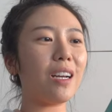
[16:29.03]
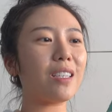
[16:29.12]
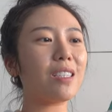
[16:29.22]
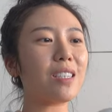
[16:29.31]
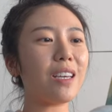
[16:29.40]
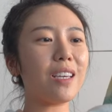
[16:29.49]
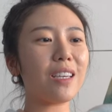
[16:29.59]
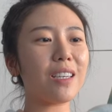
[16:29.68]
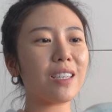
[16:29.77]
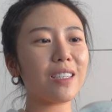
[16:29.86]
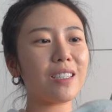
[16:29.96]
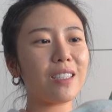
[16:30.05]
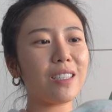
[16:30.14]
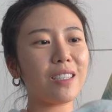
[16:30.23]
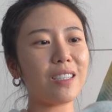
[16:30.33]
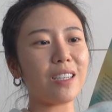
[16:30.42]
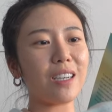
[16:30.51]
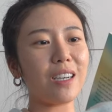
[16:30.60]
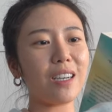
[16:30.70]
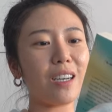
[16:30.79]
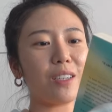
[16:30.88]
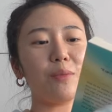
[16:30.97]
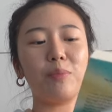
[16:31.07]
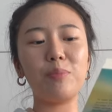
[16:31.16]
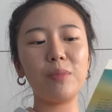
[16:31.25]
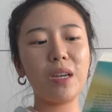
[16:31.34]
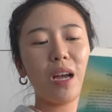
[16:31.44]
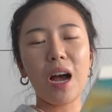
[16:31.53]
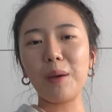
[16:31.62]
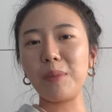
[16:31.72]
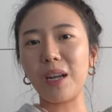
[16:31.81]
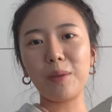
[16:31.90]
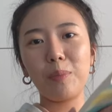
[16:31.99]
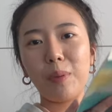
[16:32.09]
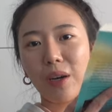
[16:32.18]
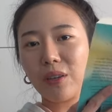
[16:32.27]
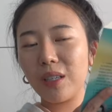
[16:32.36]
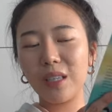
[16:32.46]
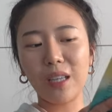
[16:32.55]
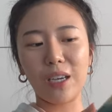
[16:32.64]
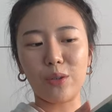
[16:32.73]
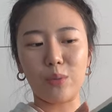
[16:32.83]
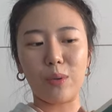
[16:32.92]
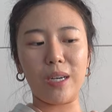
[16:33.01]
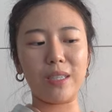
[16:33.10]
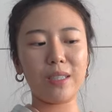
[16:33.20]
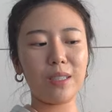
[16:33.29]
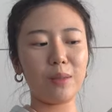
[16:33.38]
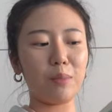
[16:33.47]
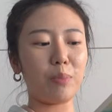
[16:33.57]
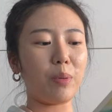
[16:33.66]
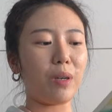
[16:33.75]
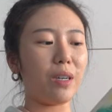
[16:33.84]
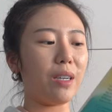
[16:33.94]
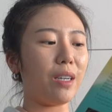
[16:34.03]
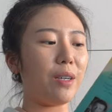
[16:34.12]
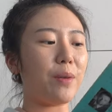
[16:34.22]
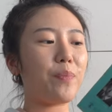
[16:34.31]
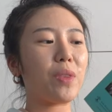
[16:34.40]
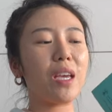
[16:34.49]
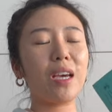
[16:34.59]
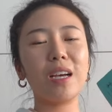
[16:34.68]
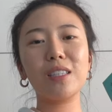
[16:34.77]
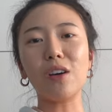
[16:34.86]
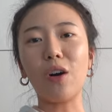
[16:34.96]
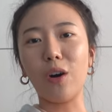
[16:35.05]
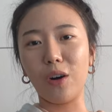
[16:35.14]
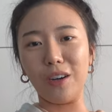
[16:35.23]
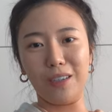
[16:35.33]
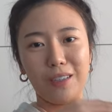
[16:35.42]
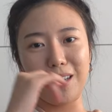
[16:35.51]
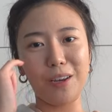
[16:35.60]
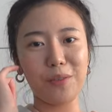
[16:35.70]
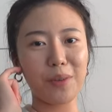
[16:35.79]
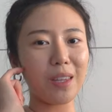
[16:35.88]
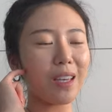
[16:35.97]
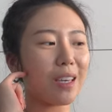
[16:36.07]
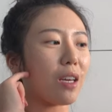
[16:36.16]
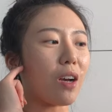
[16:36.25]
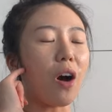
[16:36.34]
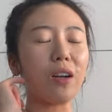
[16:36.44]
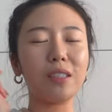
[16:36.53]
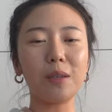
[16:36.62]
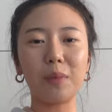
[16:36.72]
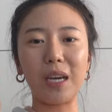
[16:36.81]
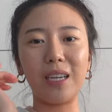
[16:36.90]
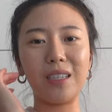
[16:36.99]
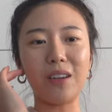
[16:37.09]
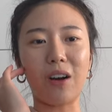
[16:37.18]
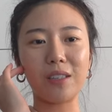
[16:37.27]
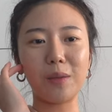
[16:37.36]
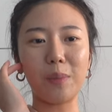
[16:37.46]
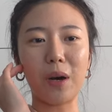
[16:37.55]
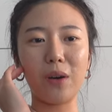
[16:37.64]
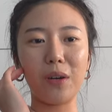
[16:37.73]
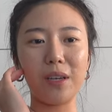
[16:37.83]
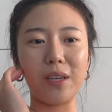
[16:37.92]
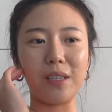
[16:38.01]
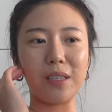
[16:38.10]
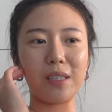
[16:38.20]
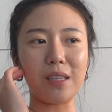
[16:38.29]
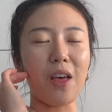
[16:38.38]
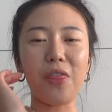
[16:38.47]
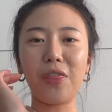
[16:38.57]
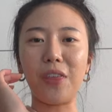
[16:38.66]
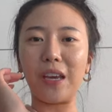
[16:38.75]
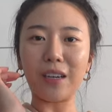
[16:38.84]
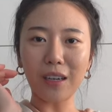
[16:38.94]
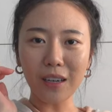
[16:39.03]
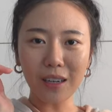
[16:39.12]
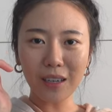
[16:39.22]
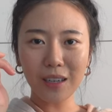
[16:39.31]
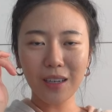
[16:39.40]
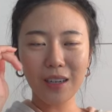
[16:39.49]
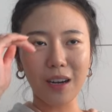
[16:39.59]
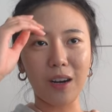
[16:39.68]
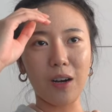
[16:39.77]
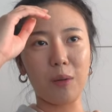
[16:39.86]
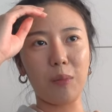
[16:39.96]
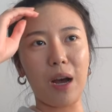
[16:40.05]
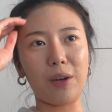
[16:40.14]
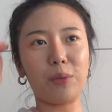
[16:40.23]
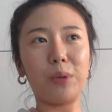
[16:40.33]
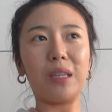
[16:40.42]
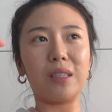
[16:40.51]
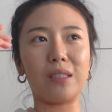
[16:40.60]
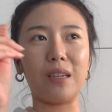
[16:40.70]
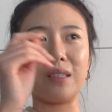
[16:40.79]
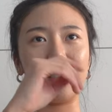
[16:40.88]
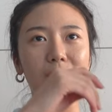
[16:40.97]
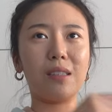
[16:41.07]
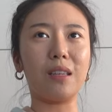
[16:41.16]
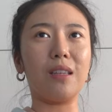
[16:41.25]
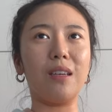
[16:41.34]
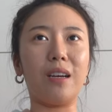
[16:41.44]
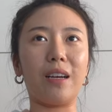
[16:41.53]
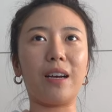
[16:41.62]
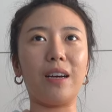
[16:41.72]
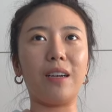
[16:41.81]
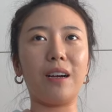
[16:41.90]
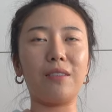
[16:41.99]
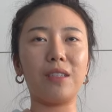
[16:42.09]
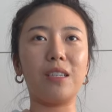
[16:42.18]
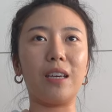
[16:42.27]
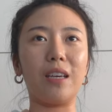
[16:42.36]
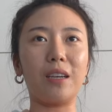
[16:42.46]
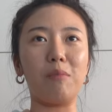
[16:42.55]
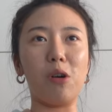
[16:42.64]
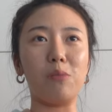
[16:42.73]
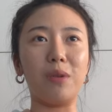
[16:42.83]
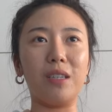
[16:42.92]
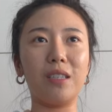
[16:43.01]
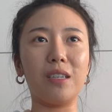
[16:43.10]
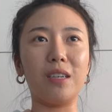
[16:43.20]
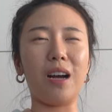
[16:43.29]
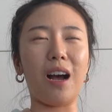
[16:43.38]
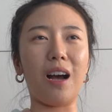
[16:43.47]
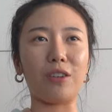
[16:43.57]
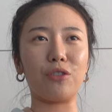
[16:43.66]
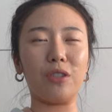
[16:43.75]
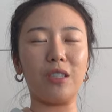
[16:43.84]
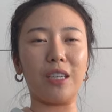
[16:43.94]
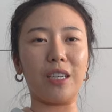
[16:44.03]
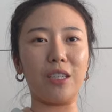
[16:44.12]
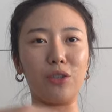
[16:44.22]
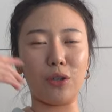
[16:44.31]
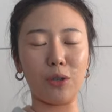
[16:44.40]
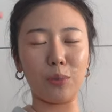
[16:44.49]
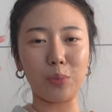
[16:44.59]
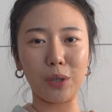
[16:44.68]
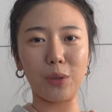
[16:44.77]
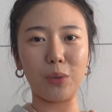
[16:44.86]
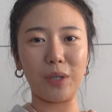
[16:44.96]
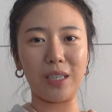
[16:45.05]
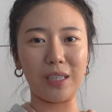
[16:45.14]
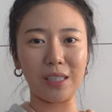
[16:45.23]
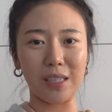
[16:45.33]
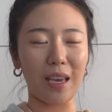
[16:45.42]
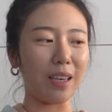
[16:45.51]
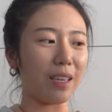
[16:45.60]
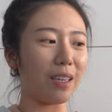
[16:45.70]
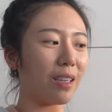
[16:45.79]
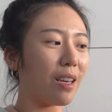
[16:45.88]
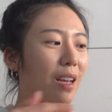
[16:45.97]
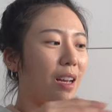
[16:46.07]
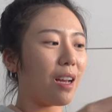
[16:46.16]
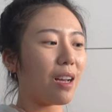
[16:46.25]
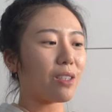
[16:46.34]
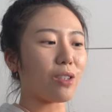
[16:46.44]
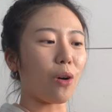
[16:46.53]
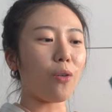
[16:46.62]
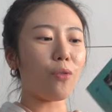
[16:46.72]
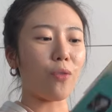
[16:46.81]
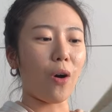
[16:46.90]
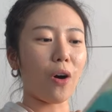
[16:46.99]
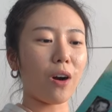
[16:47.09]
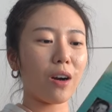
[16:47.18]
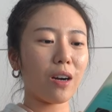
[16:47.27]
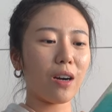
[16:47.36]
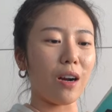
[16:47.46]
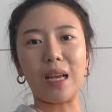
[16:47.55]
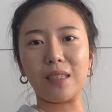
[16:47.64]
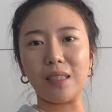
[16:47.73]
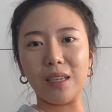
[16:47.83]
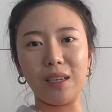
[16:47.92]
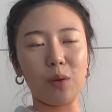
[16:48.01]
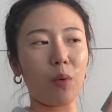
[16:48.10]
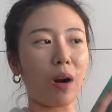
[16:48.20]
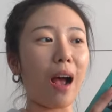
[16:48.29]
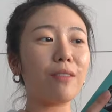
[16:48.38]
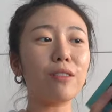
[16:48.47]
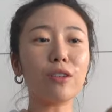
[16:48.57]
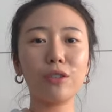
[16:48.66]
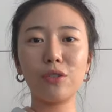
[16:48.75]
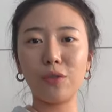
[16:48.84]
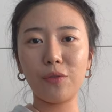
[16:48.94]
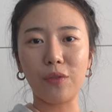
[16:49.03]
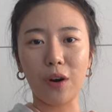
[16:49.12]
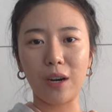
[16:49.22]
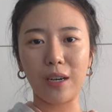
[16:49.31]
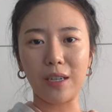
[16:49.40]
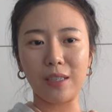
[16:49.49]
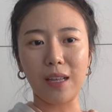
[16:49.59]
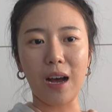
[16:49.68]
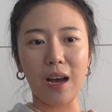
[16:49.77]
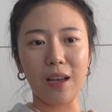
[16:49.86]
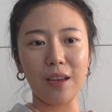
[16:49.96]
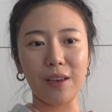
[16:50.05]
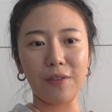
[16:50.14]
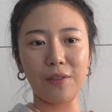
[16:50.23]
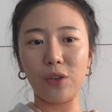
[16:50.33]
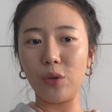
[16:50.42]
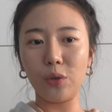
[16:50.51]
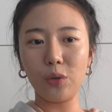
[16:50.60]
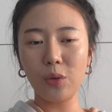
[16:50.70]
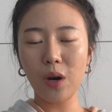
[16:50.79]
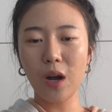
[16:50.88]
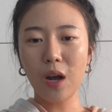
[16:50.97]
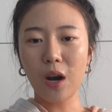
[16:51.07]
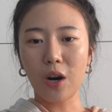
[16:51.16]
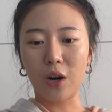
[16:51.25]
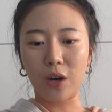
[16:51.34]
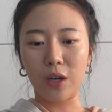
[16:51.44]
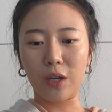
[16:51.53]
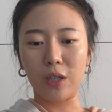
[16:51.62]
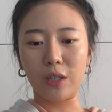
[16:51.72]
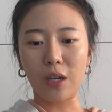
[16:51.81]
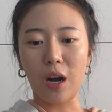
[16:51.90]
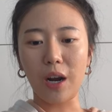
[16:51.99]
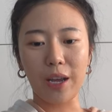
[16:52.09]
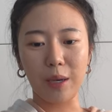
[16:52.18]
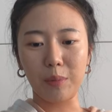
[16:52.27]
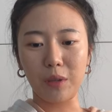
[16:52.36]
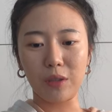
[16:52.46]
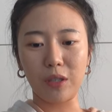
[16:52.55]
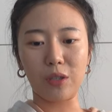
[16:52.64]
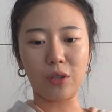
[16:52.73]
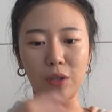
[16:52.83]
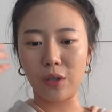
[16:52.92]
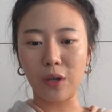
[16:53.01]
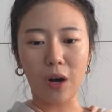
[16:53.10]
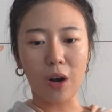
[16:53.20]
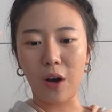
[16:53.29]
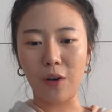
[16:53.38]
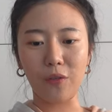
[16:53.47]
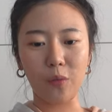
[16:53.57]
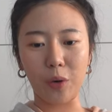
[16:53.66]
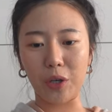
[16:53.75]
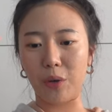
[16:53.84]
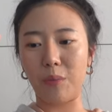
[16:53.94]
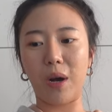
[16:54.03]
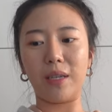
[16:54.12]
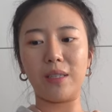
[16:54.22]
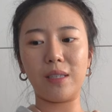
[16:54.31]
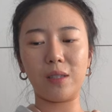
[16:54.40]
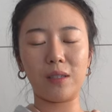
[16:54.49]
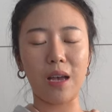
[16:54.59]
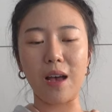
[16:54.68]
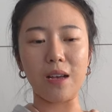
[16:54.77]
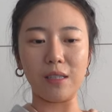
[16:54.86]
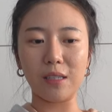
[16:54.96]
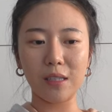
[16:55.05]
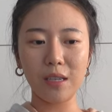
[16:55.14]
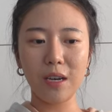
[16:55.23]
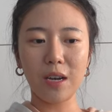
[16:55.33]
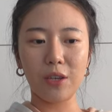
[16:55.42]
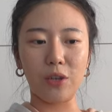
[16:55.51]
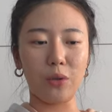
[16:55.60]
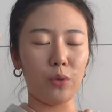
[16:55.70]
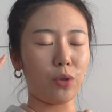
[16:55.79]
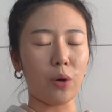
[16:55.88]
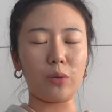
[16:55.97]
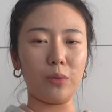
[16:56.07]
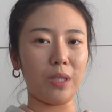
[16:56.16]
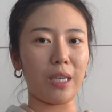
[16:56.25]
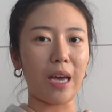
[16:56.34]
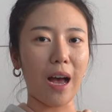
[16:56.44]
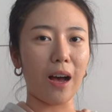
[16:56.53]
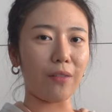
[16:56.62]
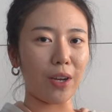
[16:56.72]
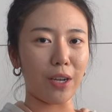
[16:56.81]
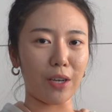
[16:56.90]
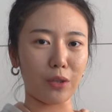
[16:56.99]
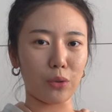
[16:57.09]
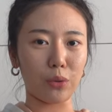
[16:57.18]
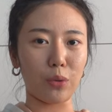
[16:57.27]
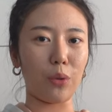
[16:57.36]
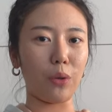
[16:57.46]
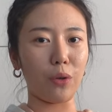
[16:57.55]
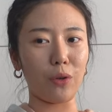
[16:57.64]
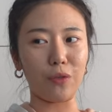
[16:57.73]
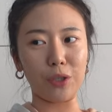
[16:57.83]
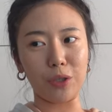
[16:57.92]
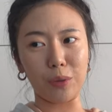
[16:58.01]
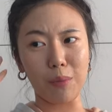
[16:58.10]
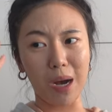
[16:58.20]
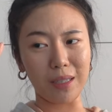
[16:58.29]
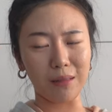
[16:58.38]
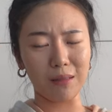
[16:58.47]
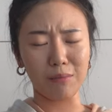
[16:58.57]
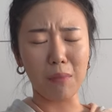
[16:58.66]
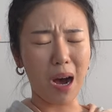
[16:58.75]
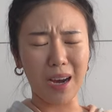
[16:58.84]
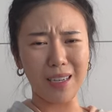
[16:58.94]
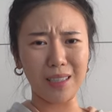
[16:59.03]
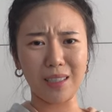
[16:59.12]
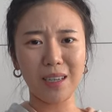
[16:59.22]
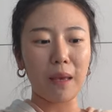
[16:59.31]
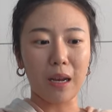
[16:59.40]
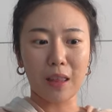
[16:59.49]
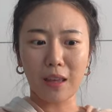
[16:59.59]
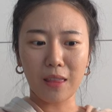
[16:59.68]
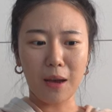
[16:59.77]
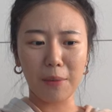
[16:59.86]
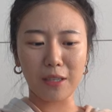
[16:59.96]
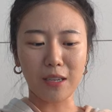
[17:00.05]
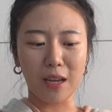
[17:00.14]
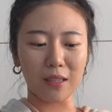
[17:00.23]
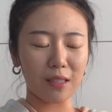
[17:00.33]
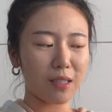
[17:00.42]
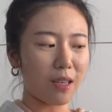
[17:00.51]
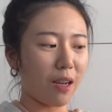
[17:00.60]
It's like, I, I mean, I barely like read it, but it's hard. I feel like the concept that he talks about is a thinker. Um, I read the sentence and then I kind of have to take a moment to actually like interpret what he's saying. So far, that's it. What I've learned so far is that if you are not able to turn off what your mind says, you don't really have any control over your mind. mind. And I think that makes sense.